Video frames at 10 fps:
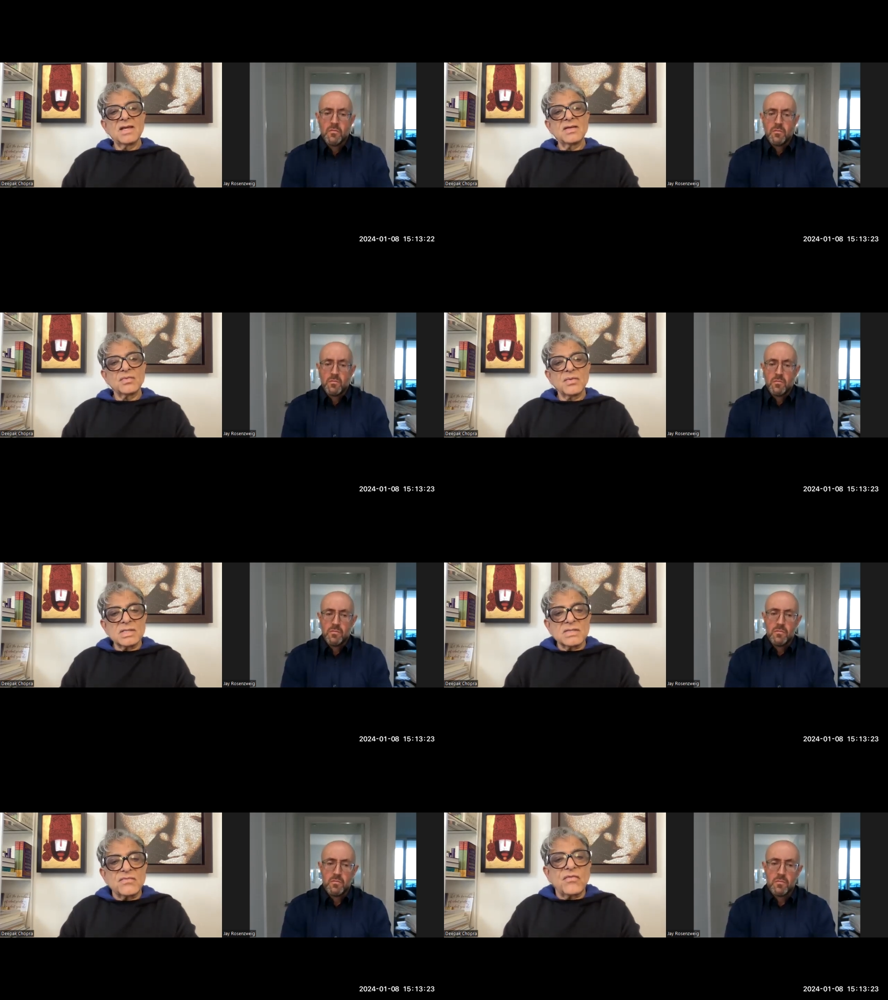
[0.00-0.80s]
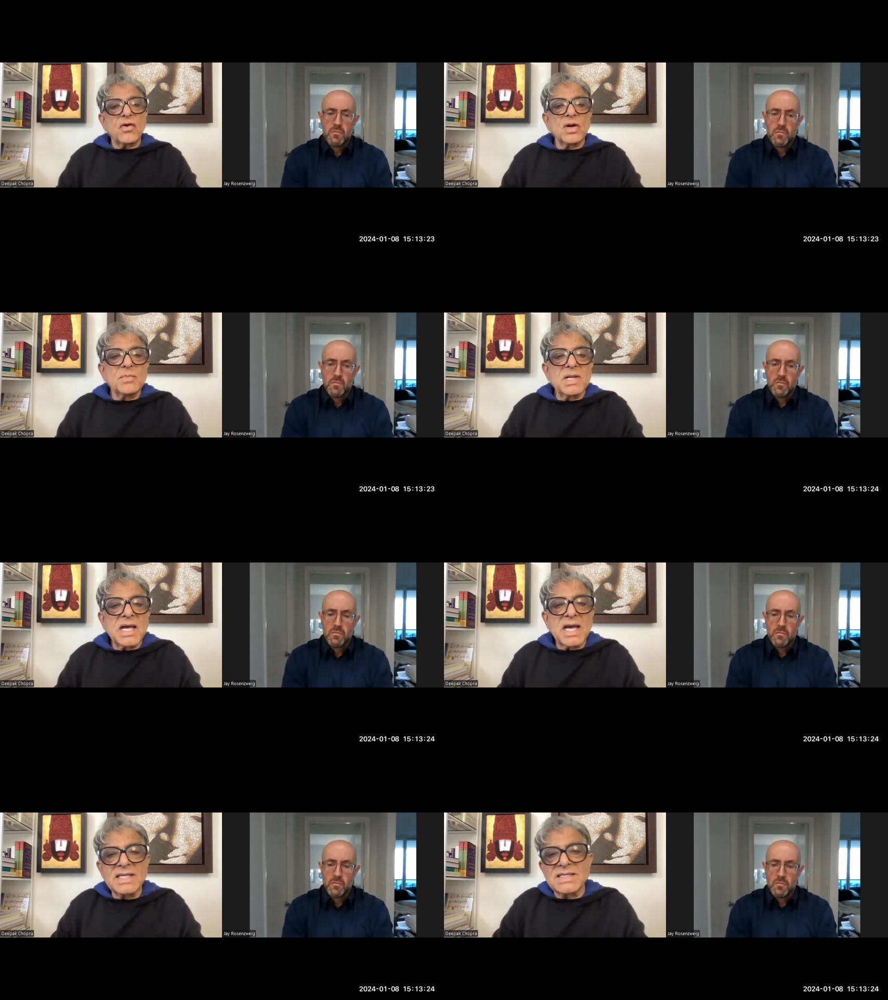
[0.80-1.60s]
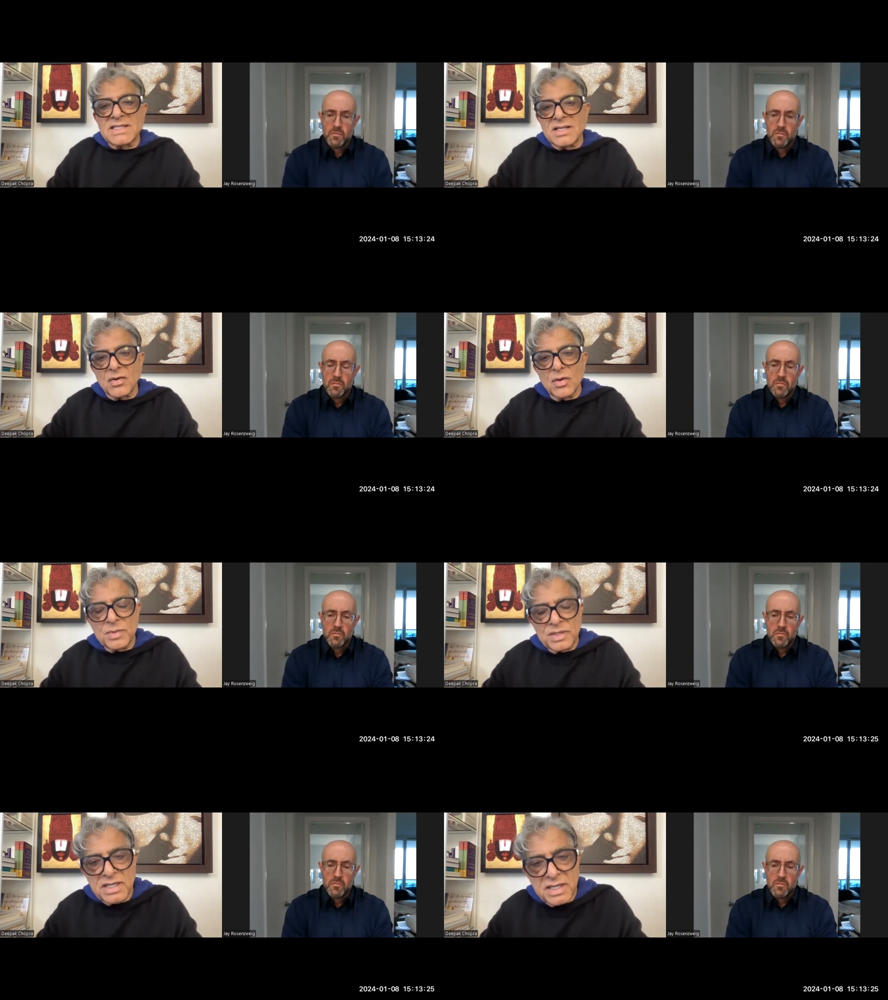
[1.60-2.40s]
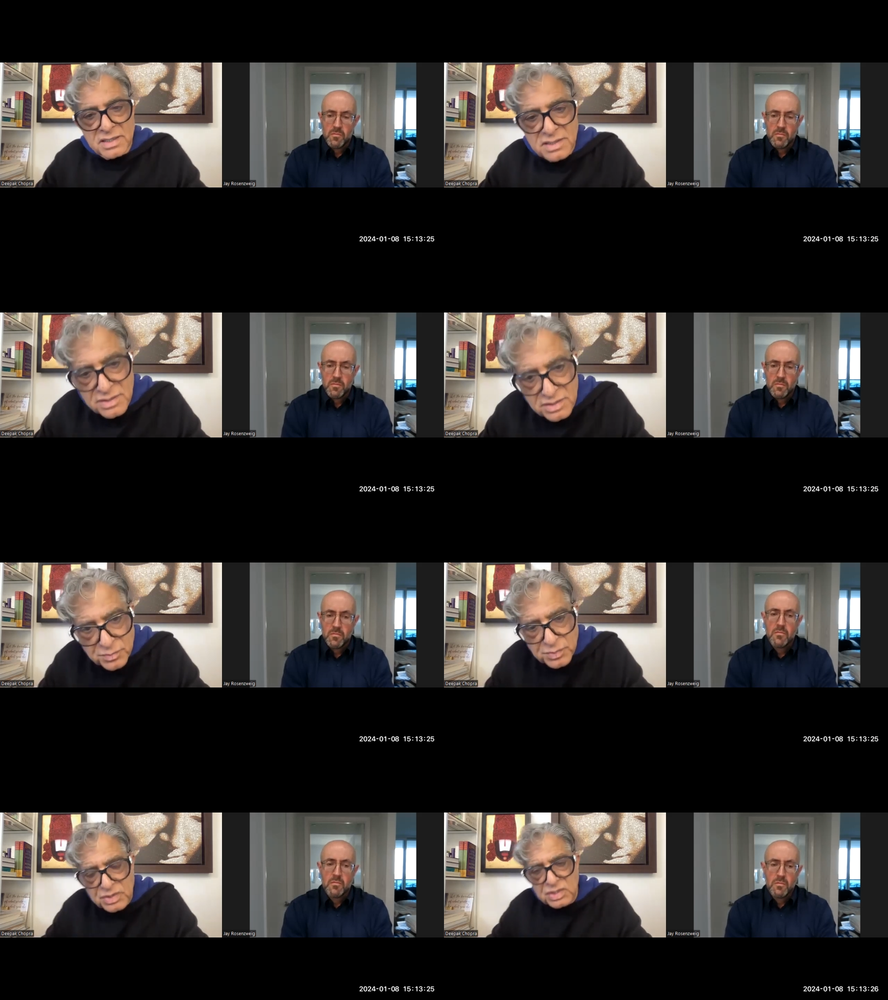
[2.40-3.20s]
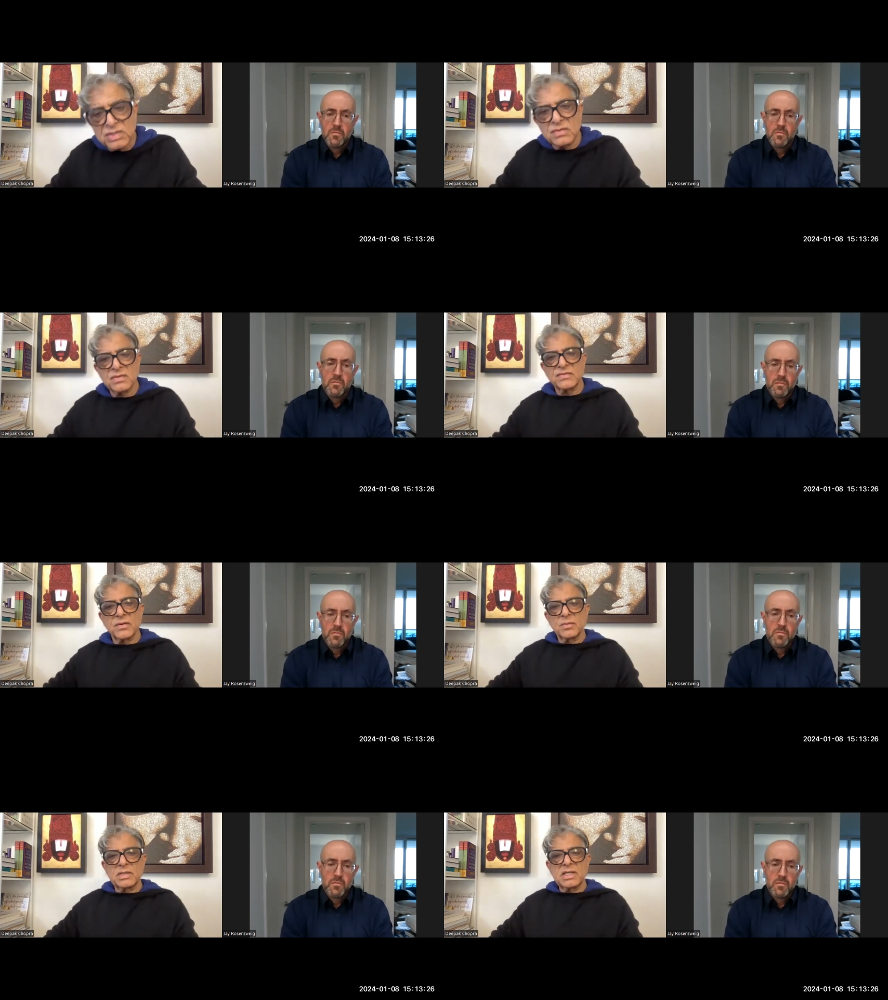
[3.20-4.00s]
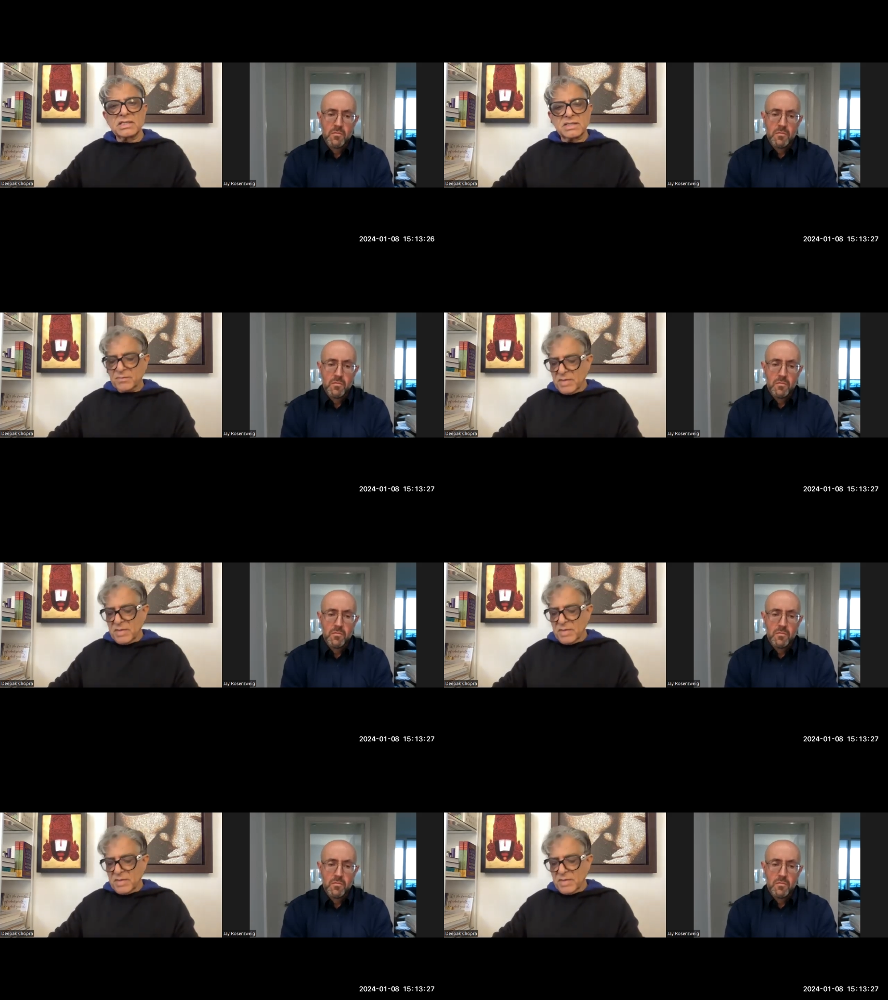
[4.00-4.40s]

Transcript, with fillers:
Speaker 1: It was formalized. The Copenhagen interpretation was formalized